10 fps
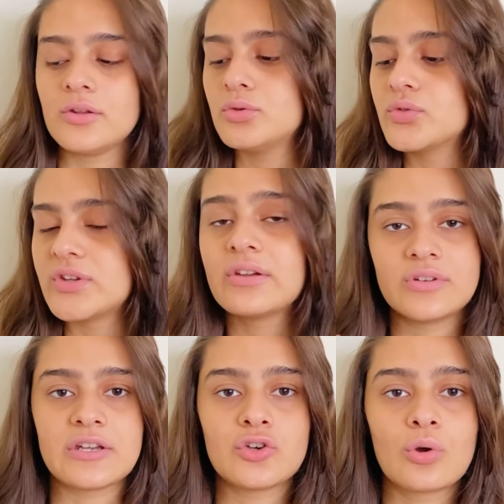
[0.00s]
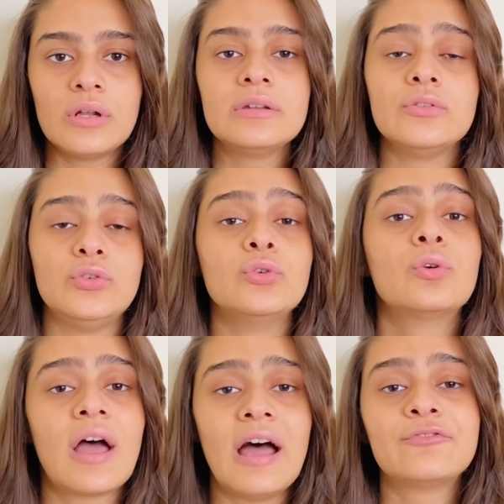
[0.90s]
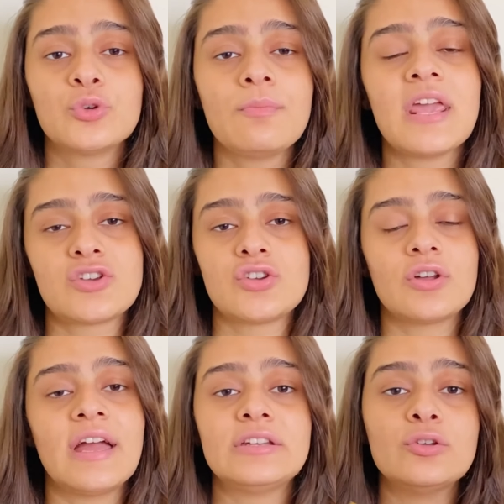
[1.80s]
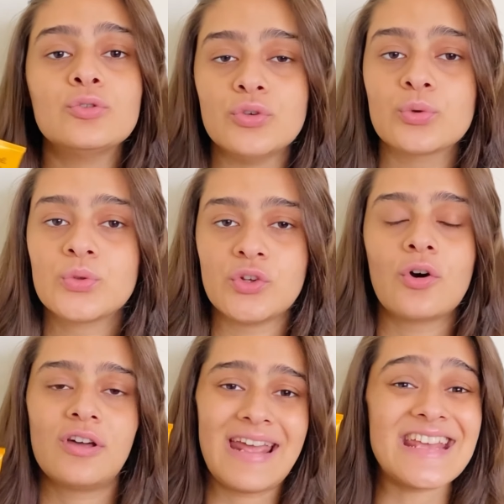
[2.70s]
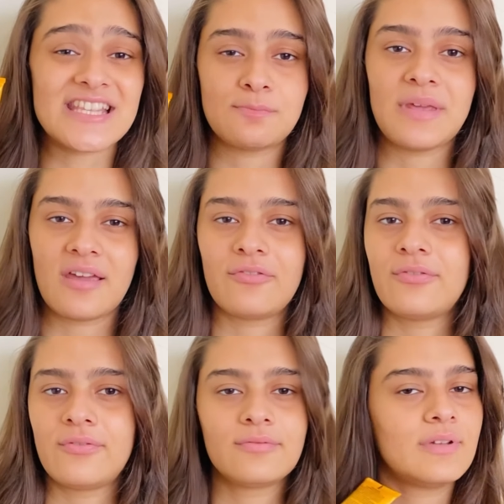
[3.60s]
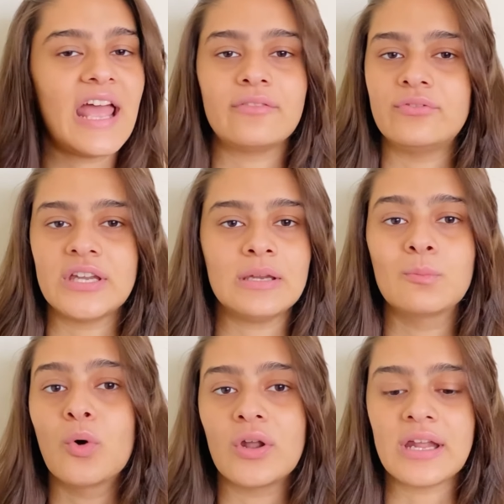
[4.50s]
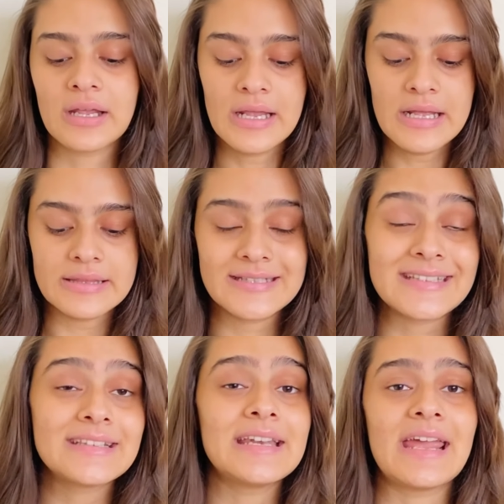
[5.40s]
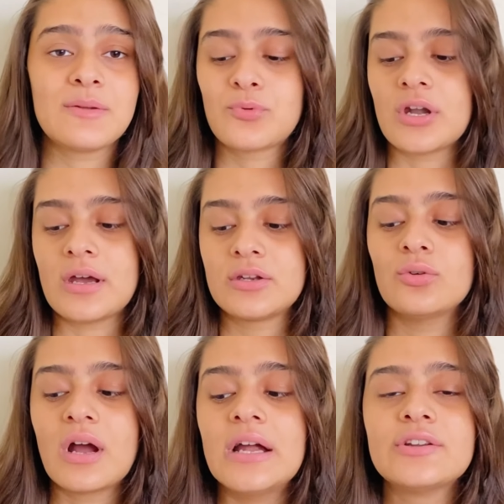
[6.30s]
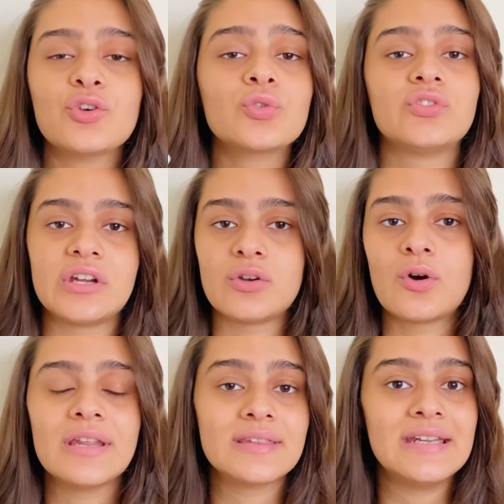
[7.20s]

using retinol, you have to make sure that you use your SPF every morning. This is a night product. You can't use retinol in the